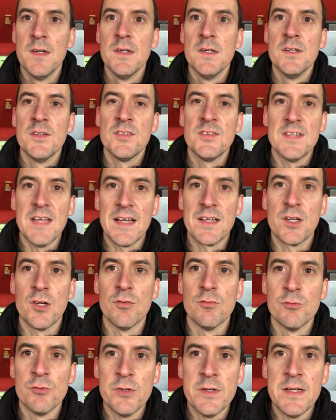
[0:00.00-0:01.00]
Saka
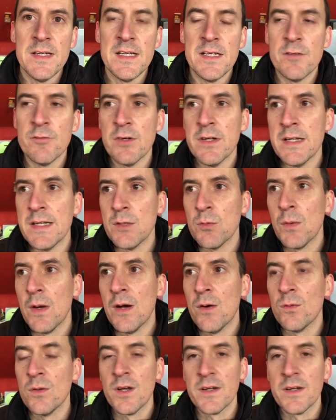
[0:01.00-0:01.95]
really, really well.